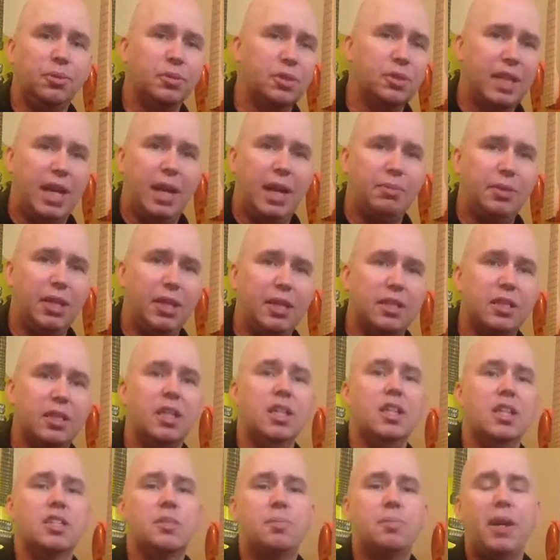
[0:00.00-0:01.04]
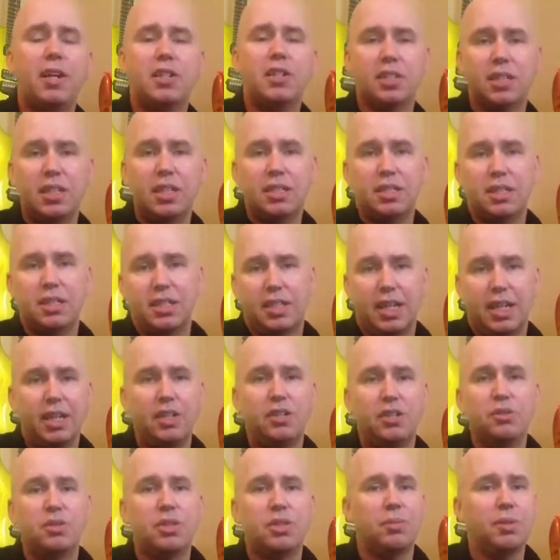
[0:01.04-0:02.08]
tap things, especially since I can
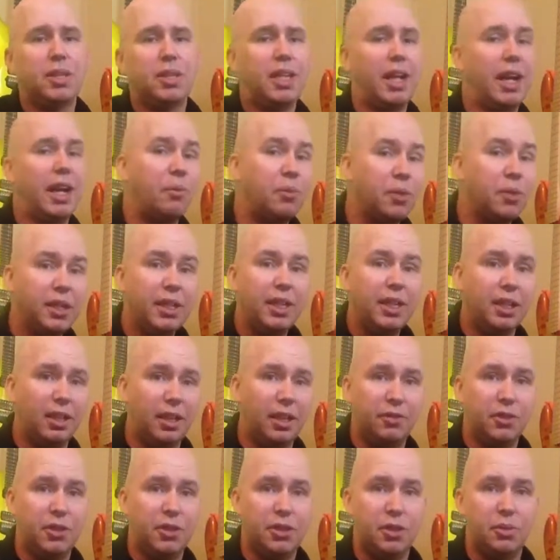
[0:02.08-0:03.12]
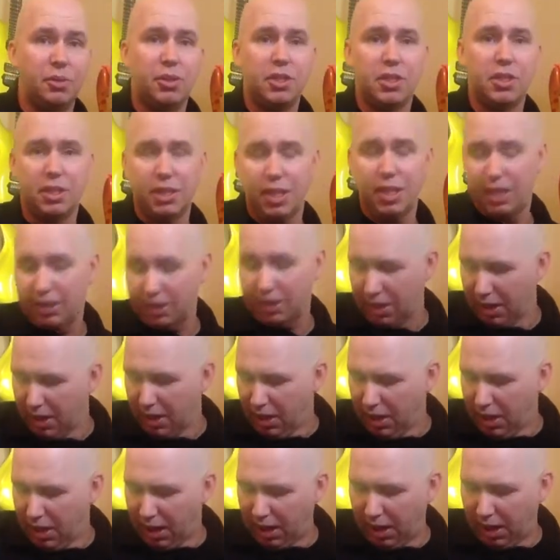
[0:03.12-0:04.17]
do something that I really love to do, which is this.
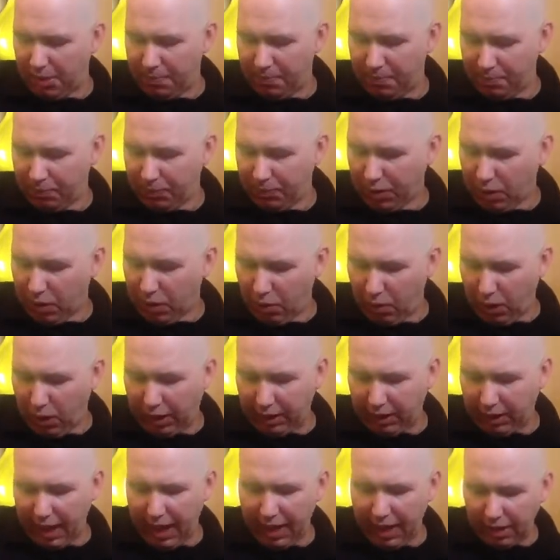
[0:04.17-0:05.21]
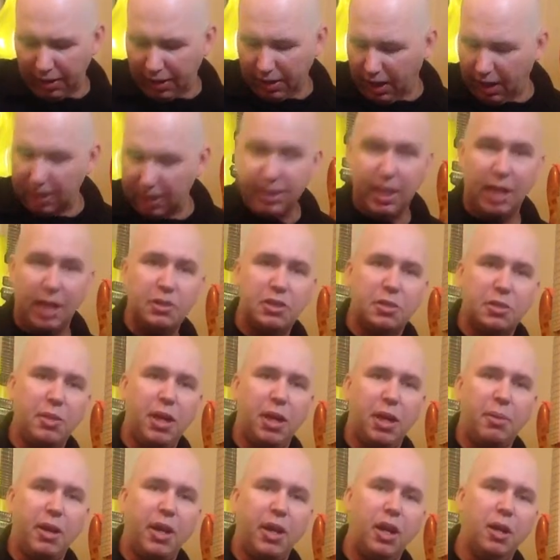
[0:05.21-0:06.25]
Um, I like a lot of times to be
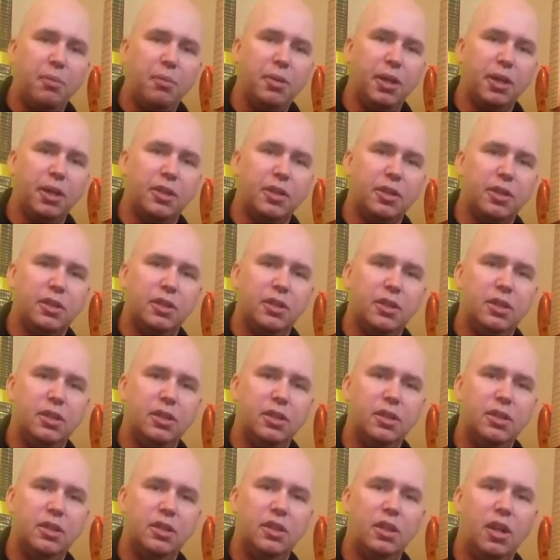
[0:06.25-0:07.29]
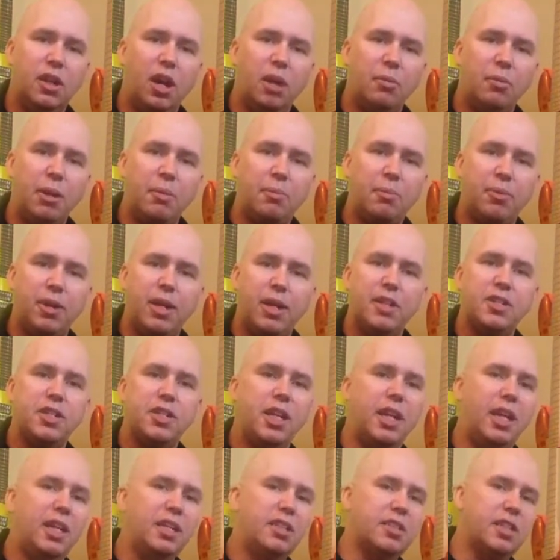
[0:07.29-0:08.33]
on my humbucker on my bridge,
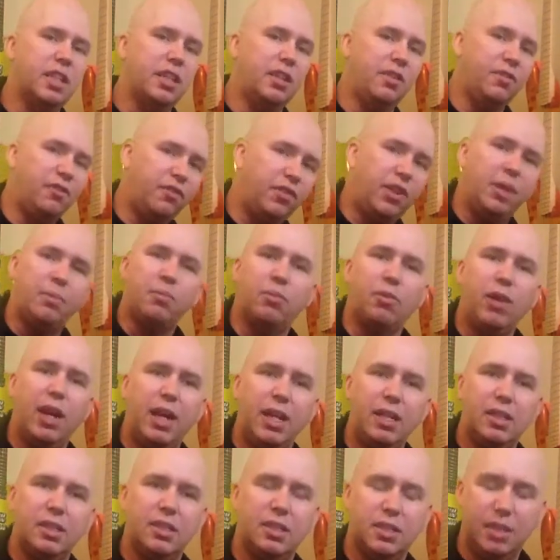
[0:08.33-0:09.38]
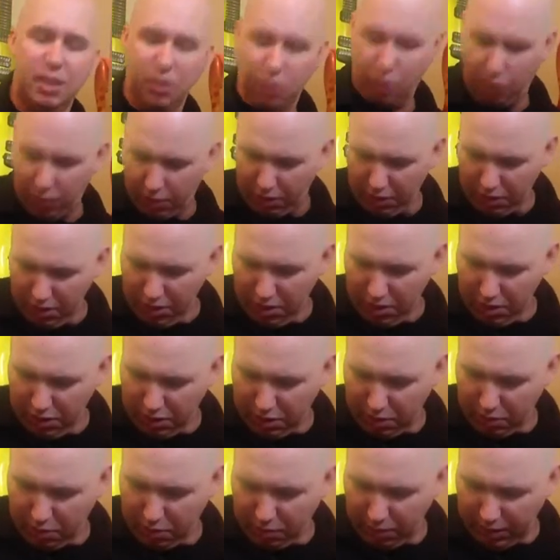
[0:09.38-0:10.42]
and I just like to flip right into the single coil.
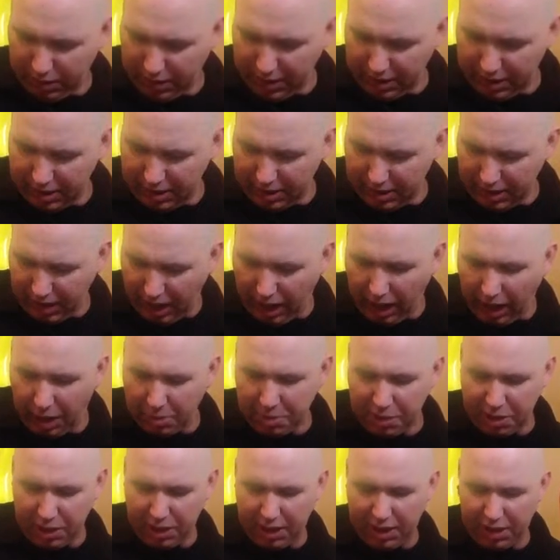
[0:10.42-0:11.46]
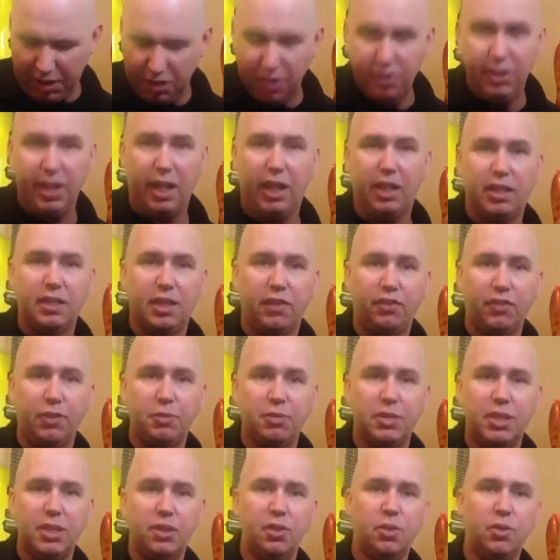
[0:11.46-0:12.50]
So with this option, I can do that because I flip
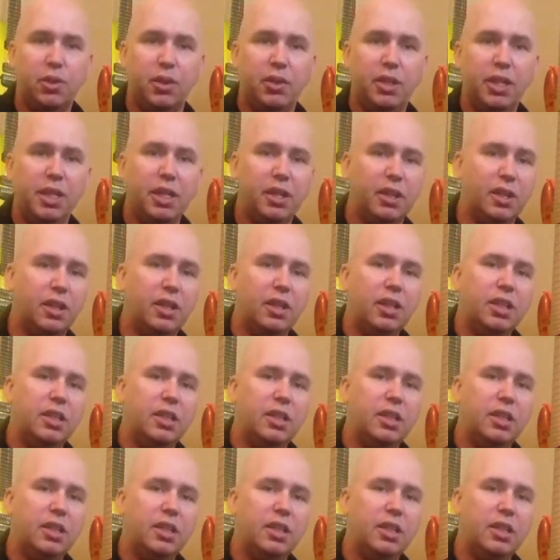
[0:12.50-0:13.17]
single coil here.